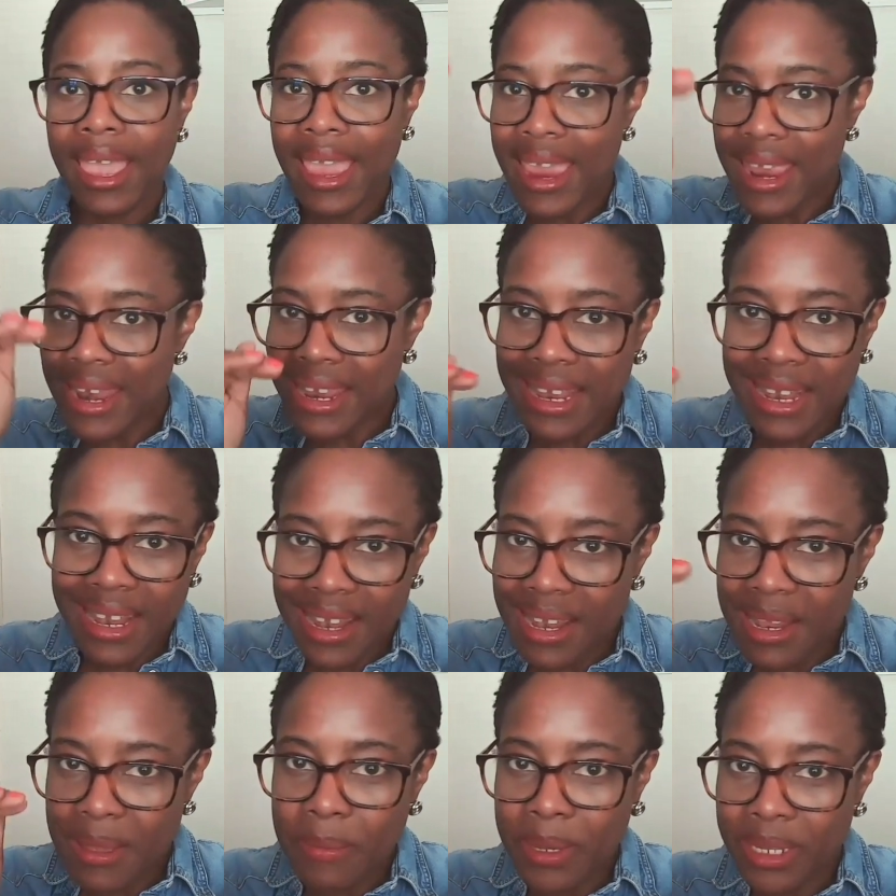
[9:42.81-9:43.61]
any
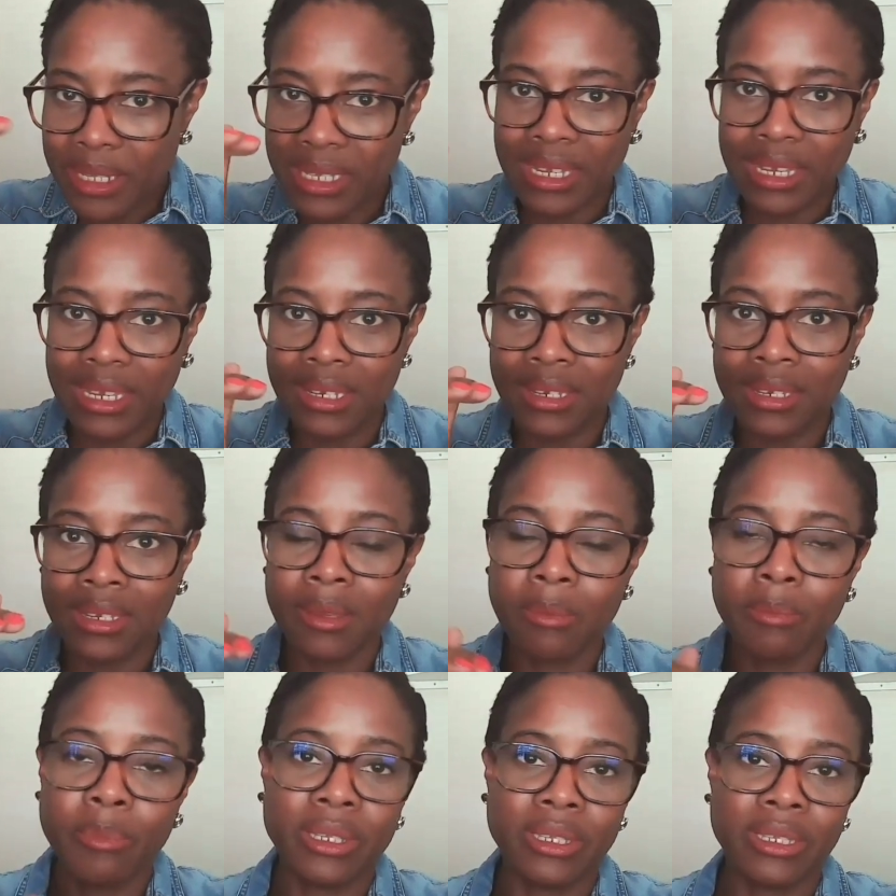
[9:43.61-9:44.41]
limited
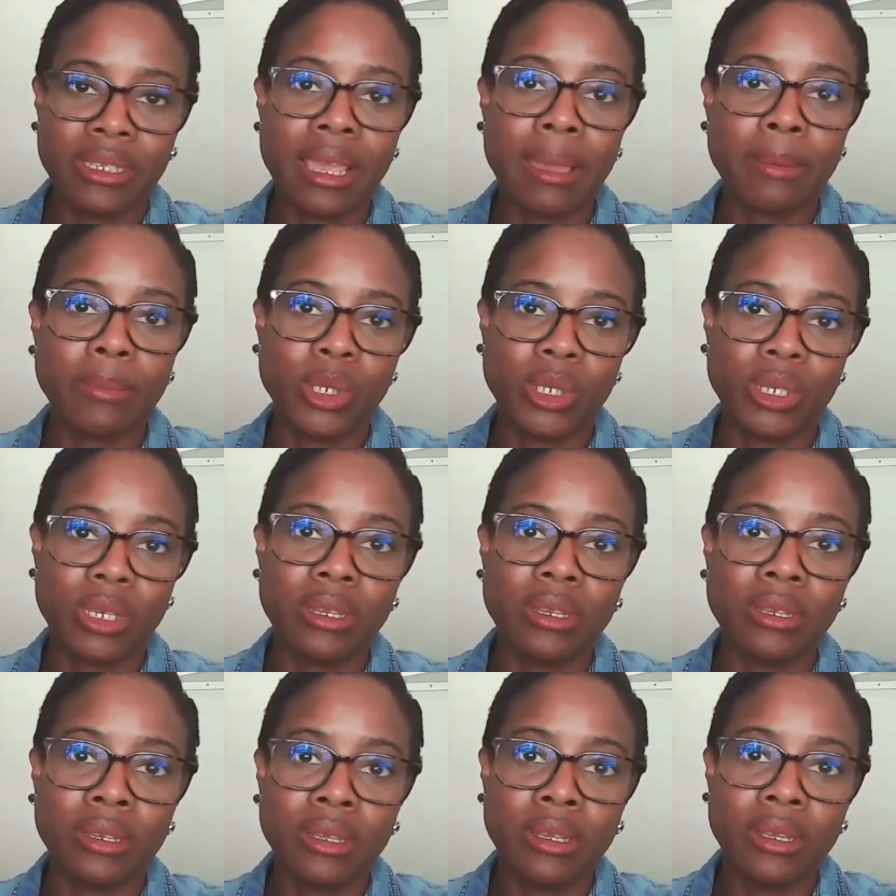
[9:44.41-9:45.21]

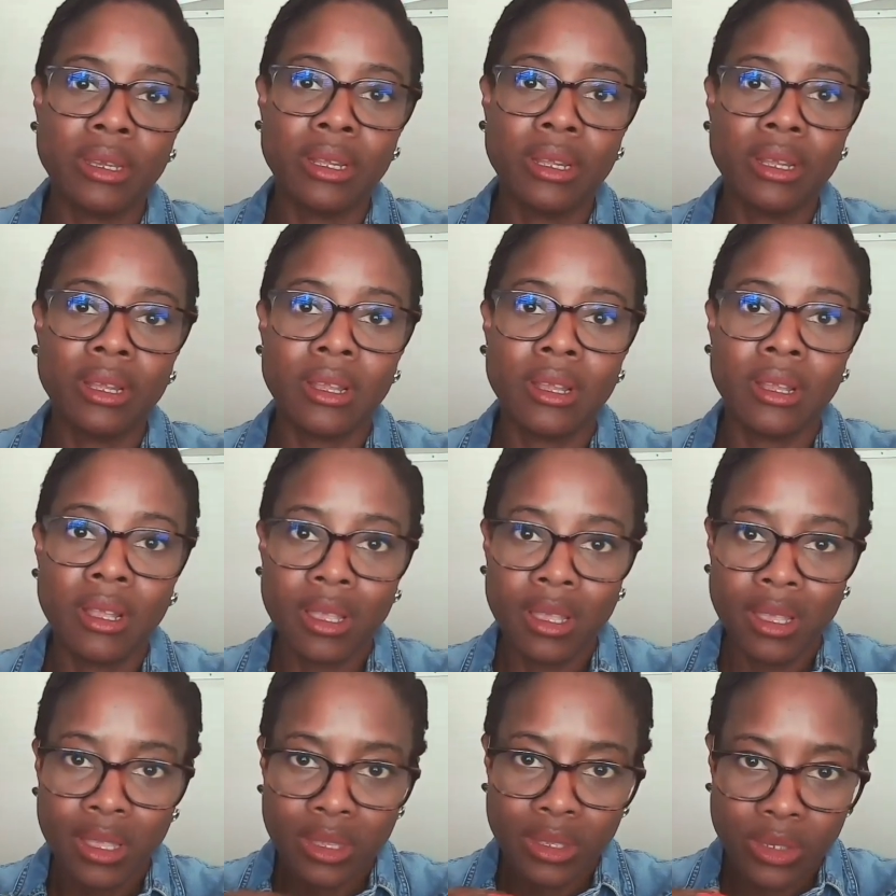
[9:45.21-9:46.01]
perception
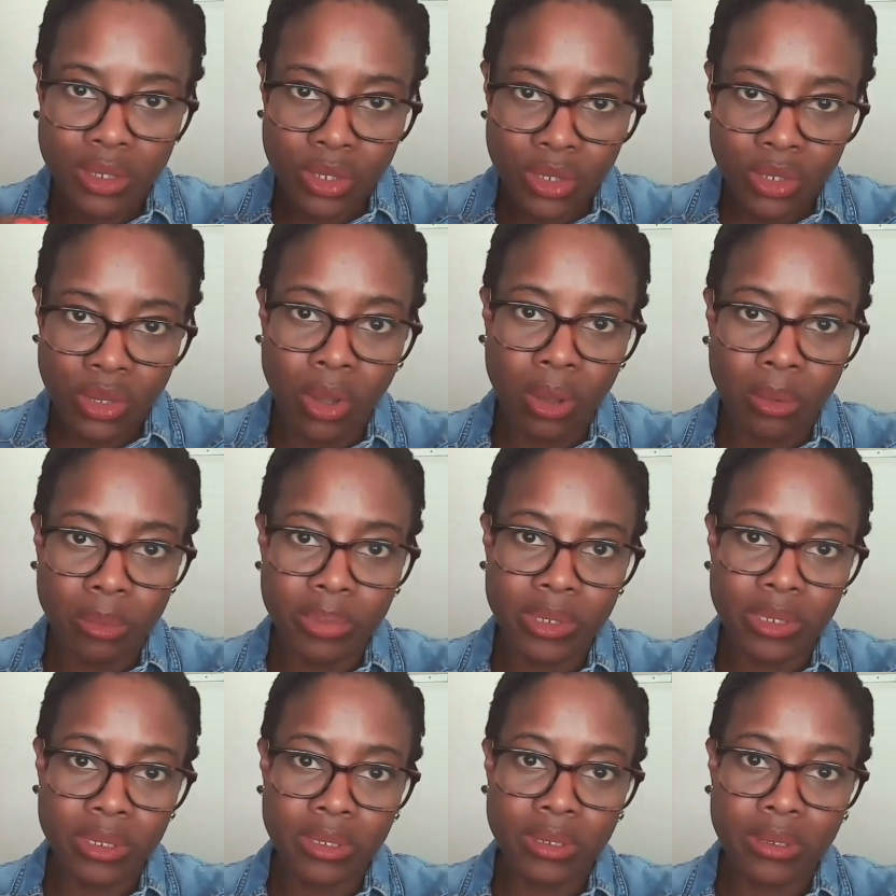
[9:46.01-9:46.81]

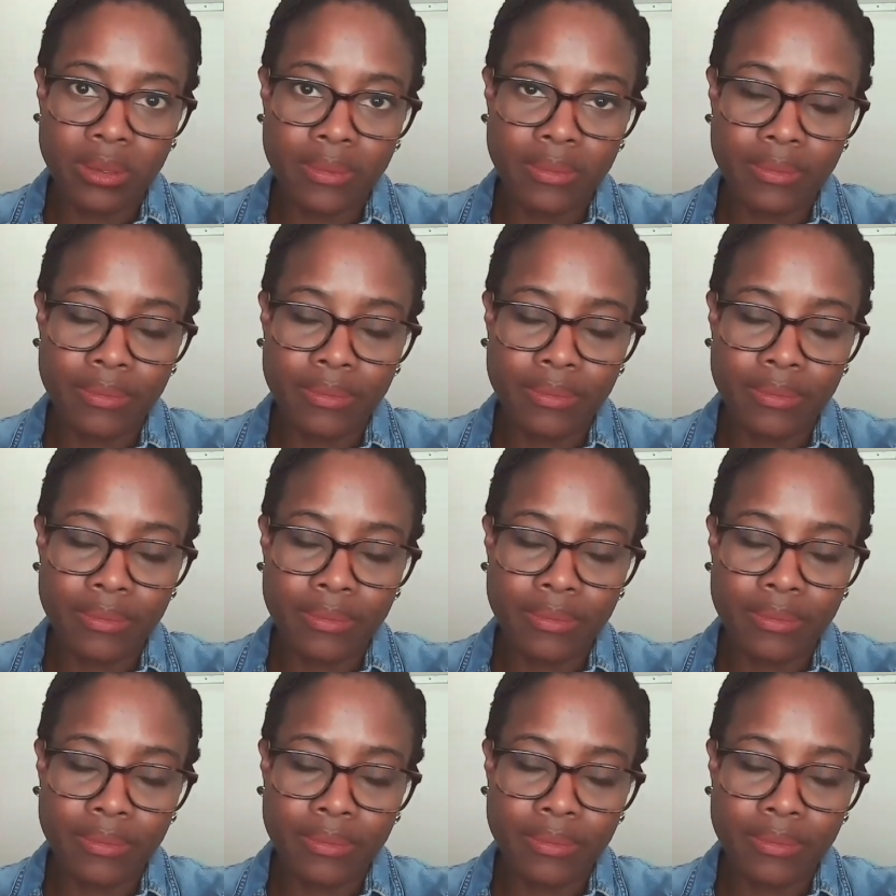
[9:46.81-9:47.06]
stops?